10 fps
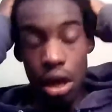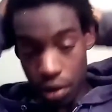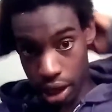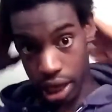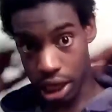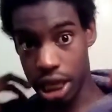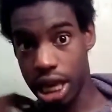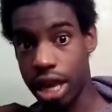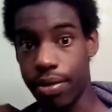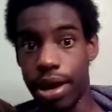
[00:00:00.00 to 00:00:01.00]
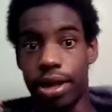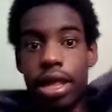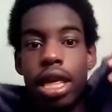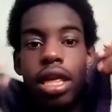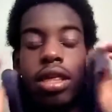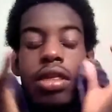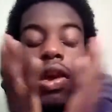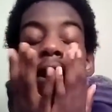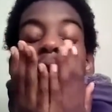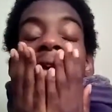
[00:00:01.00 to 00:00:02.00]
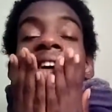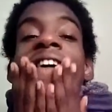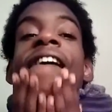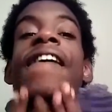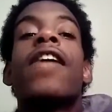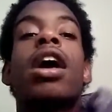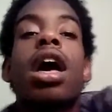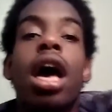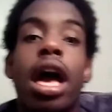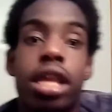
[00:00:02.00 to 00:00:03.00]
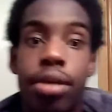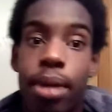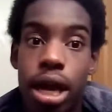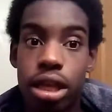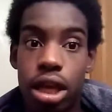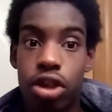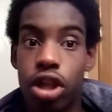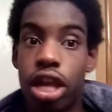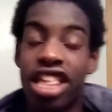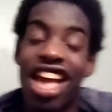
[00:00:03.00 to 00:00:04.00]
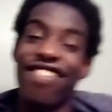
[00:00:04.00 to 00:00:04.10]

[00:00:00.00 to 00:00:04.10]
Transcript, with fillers: Okay. Anyways, so I did my audition.